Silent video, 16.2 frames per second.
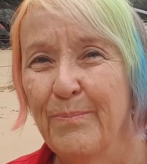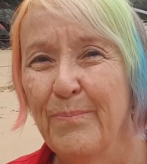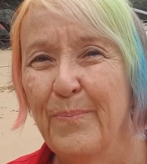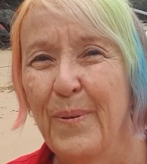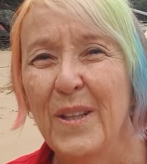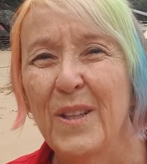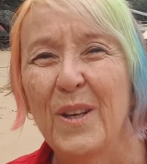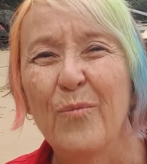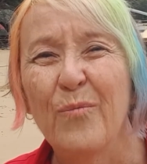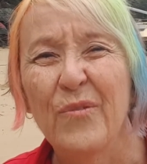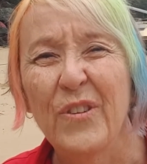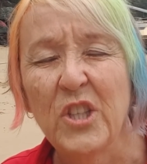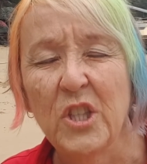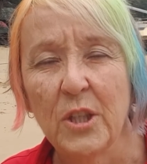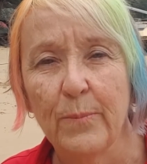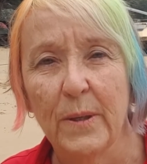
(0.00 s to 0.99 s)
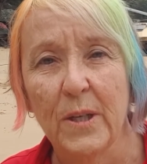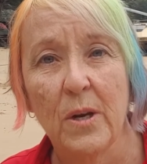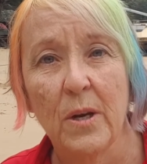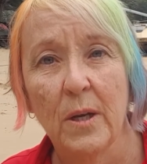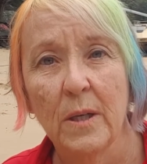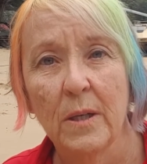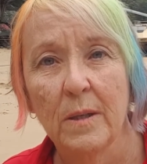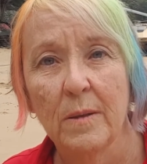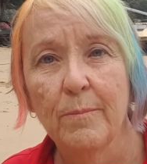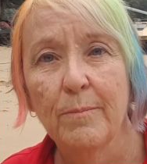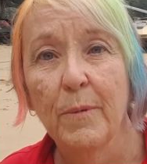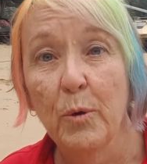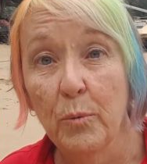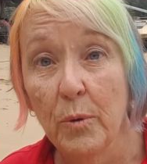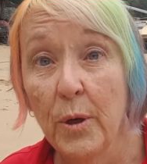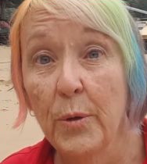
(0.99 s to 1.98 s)
by the fisherman,
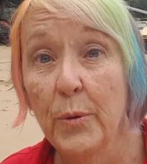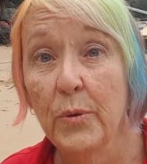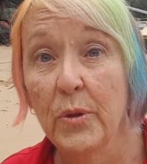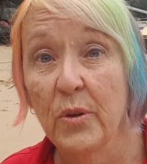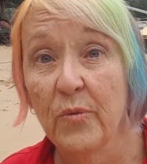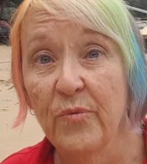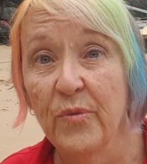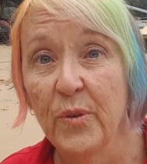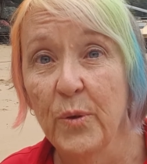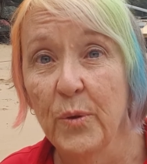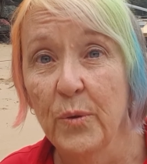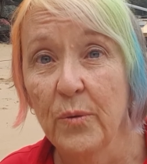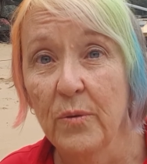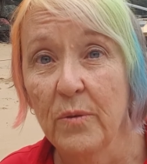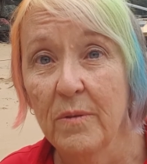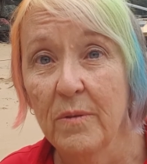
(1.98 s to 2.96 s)
Moreau the fool.